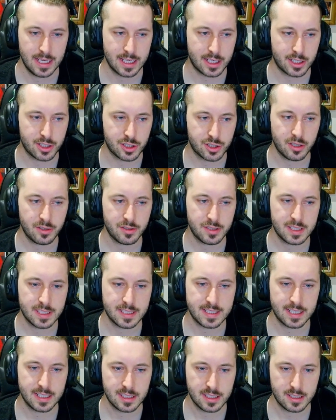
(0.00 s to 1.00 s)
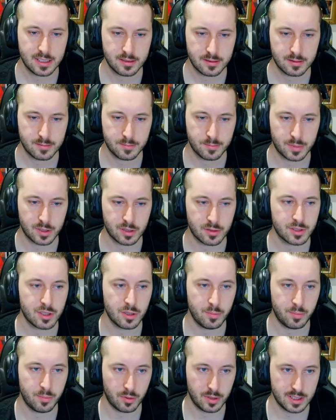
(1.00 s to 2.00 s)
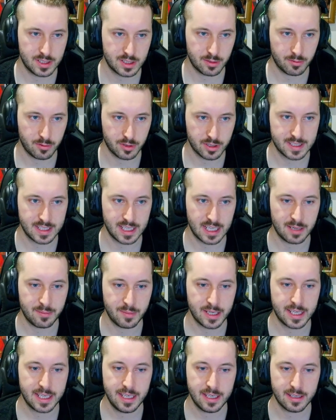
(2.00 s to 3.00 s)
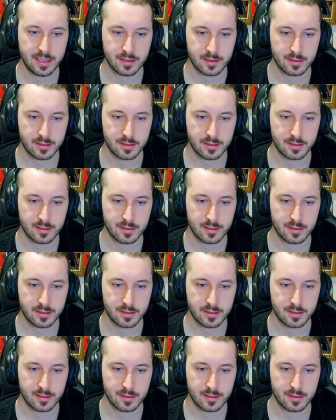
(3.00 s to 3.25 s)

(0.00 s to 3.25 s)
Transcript: Controls the center, but also points towards the enemy king.